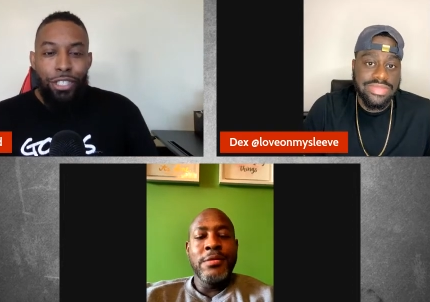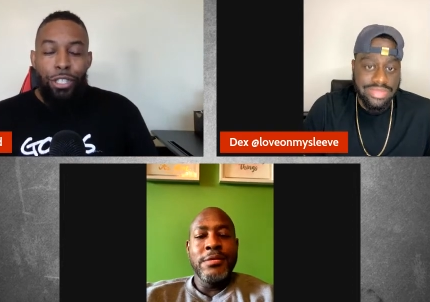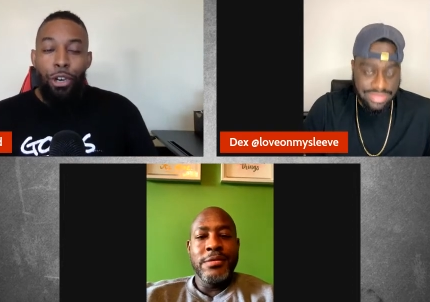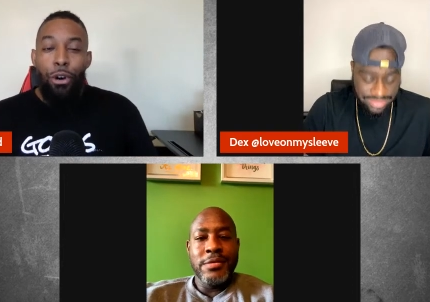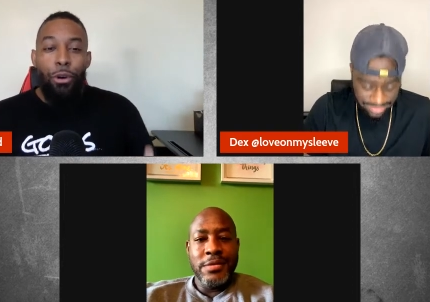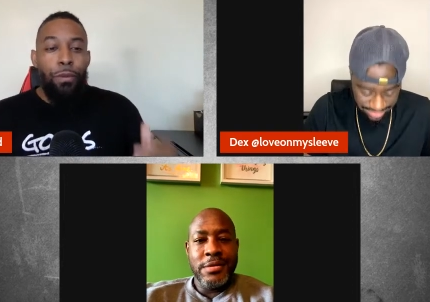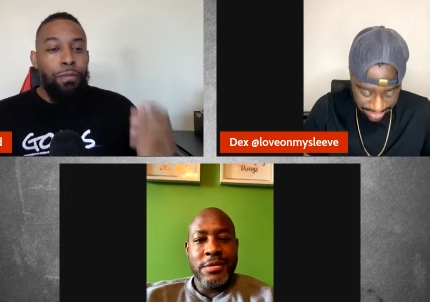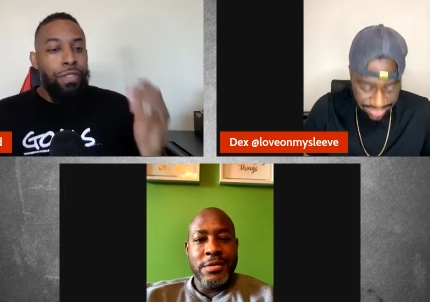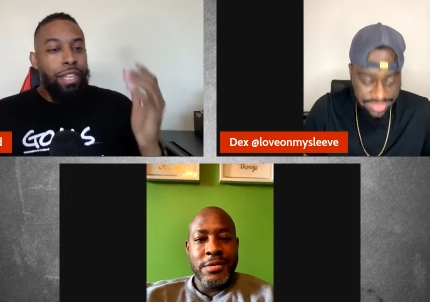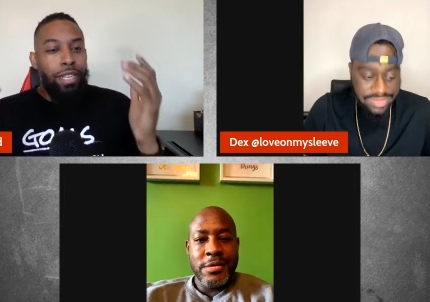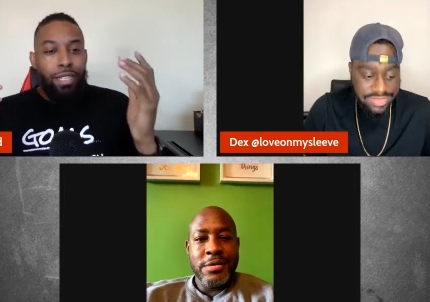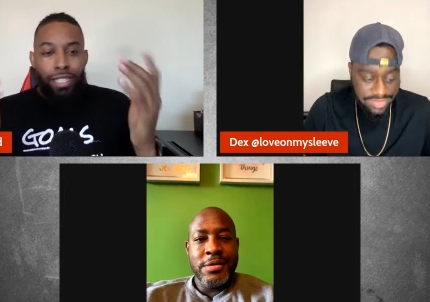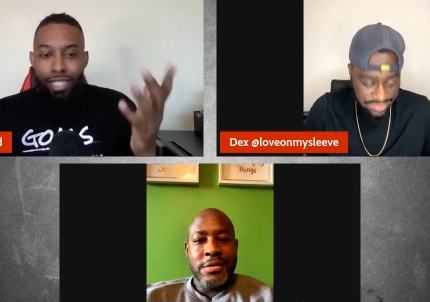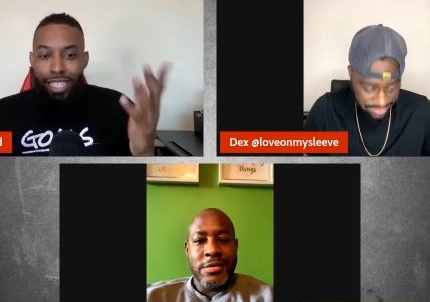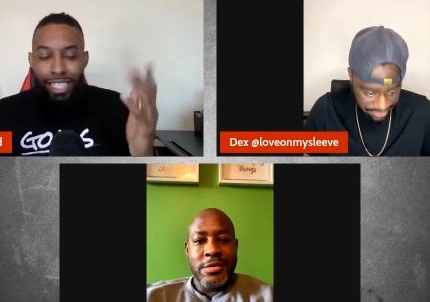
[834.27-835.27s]
Speaker 1: So
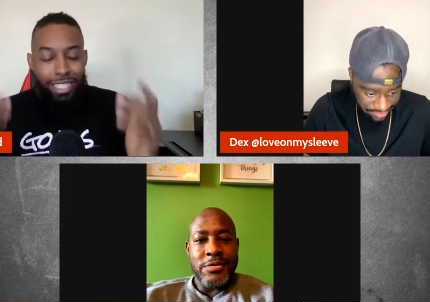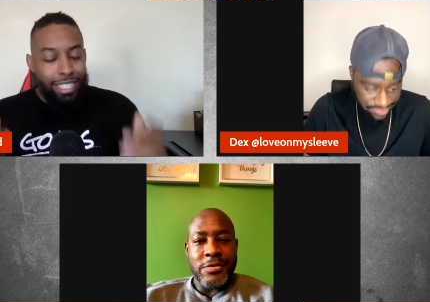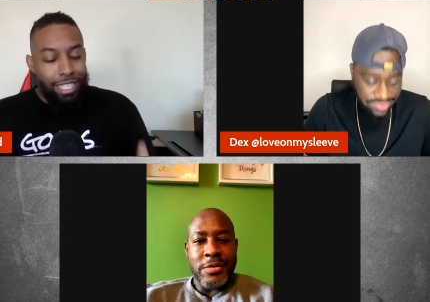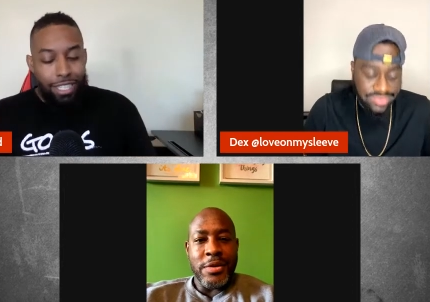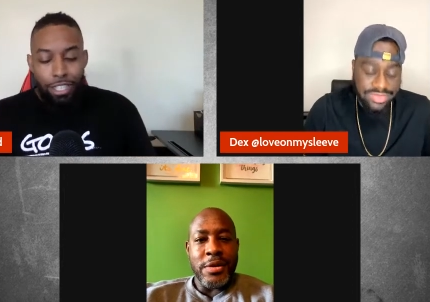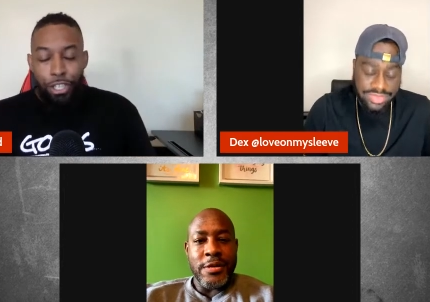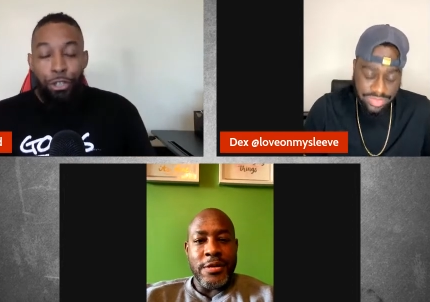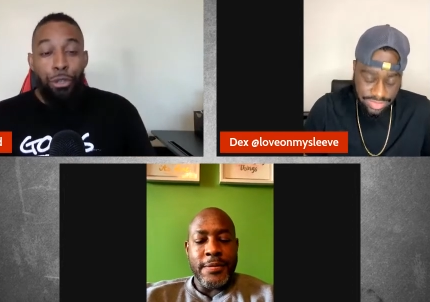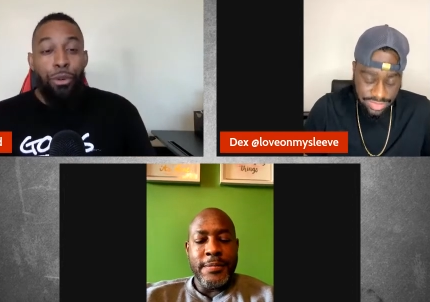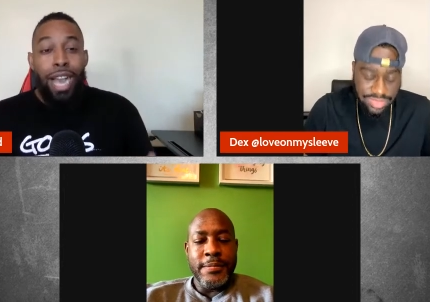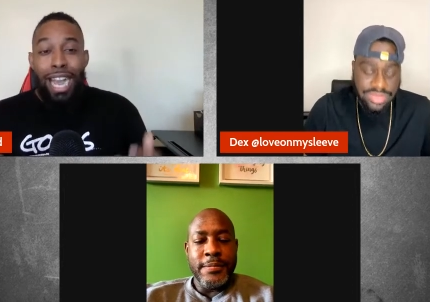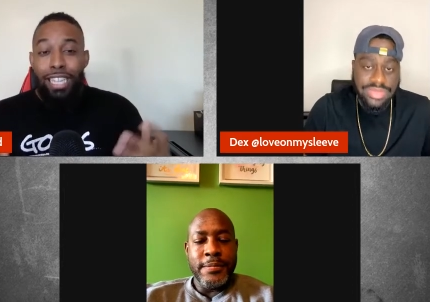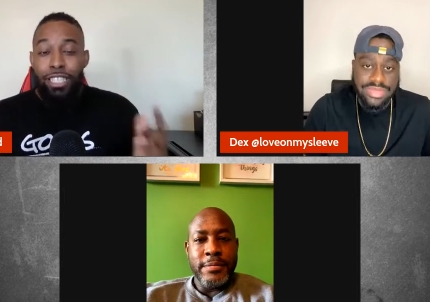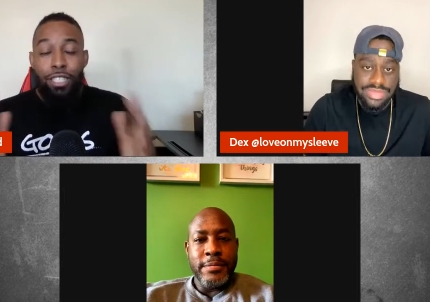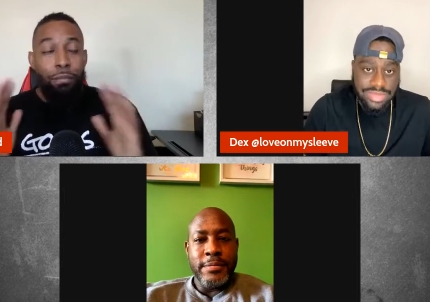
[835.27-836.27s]
listen, you
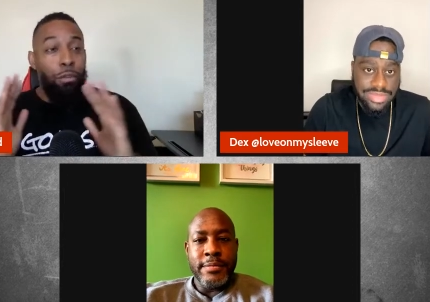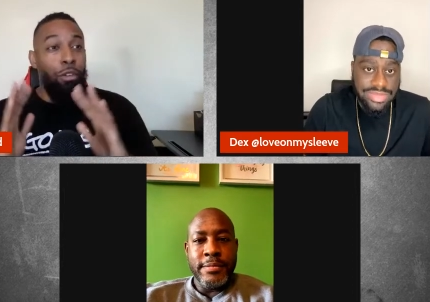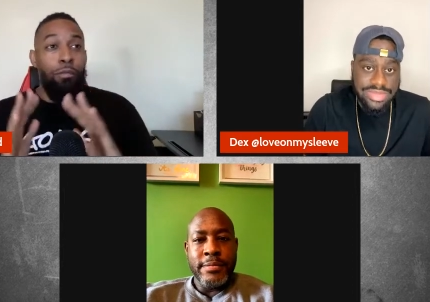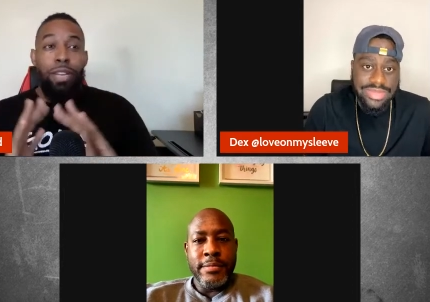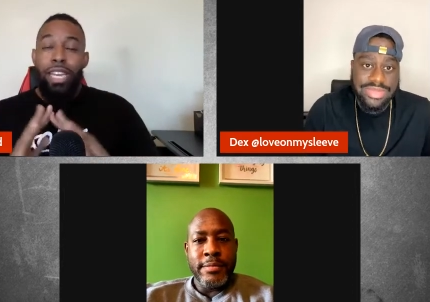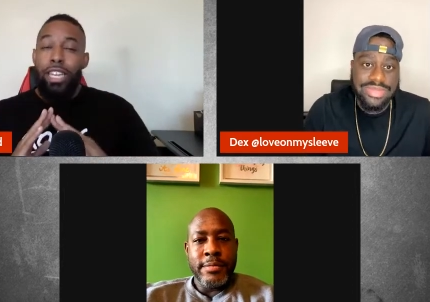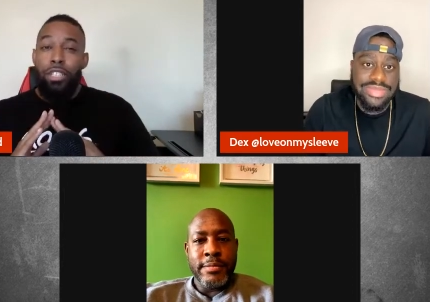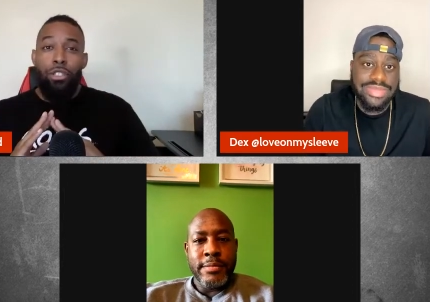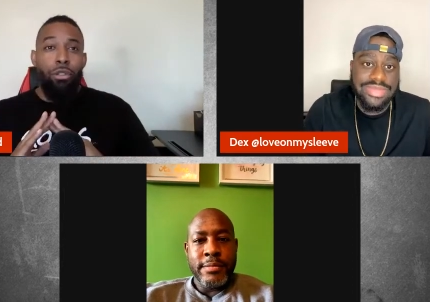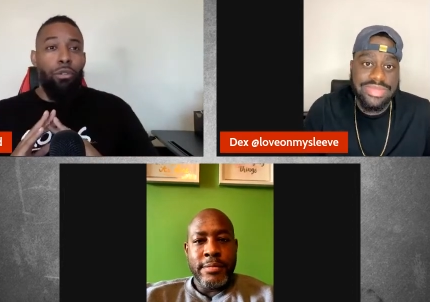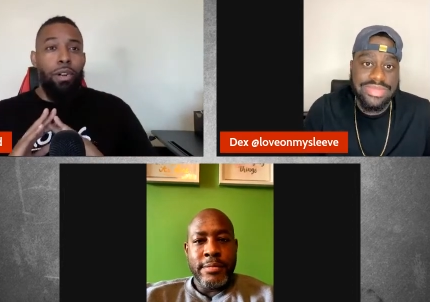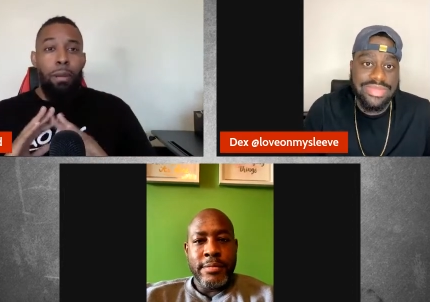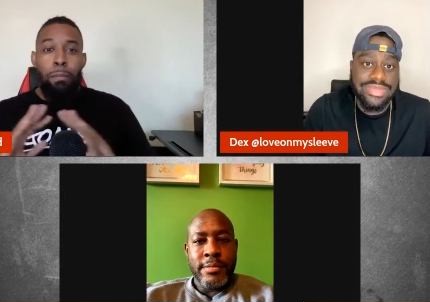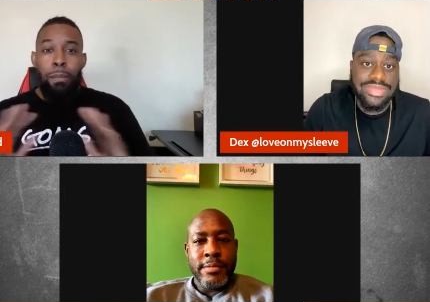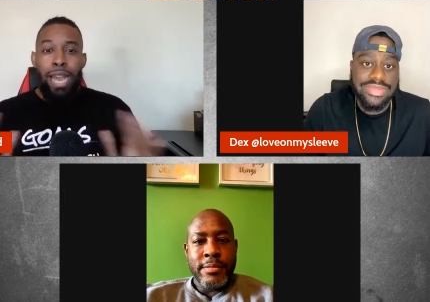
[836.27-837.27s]
guys' movement is
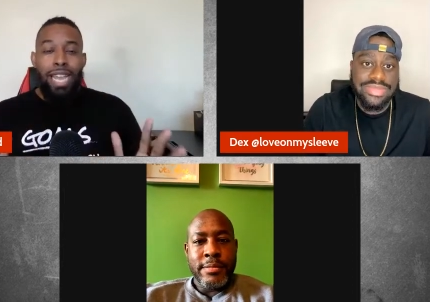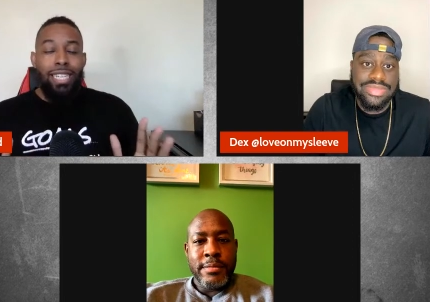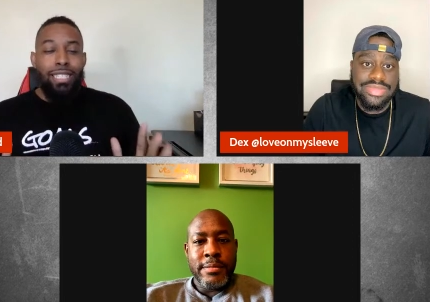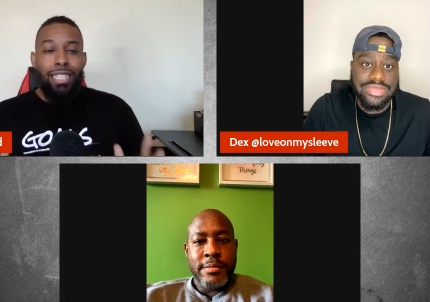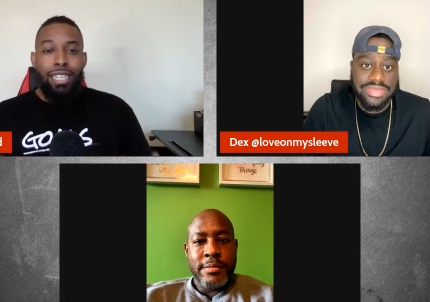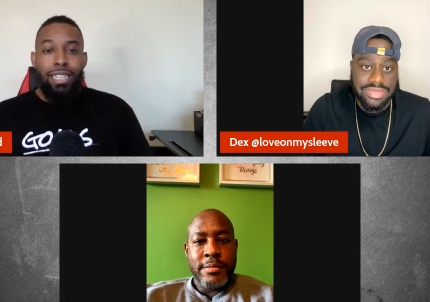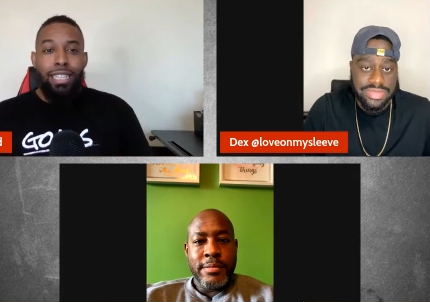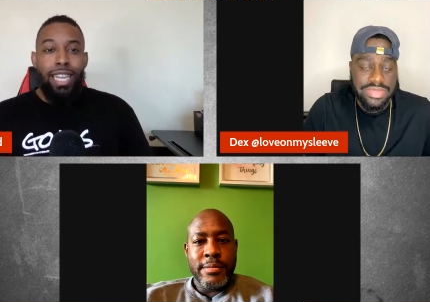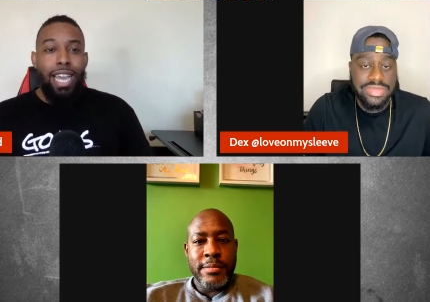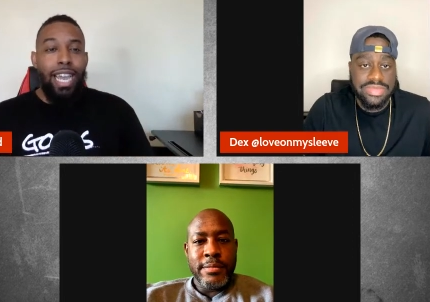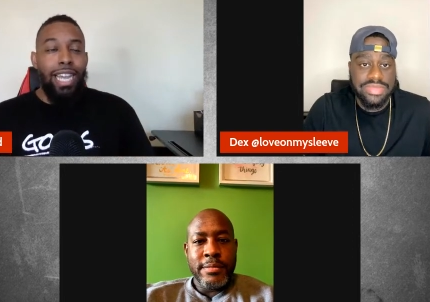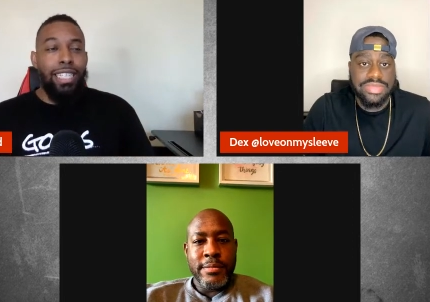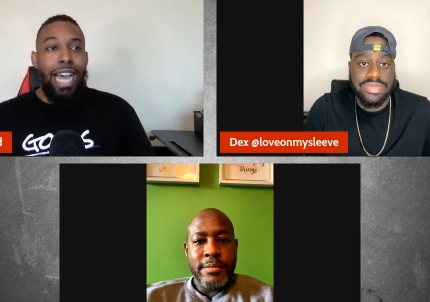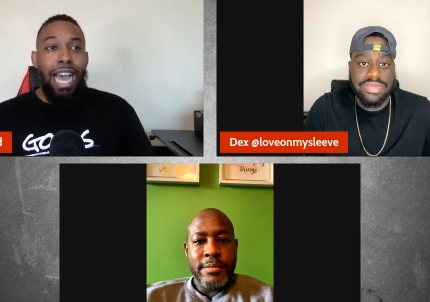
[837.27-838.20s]
doing amazing things.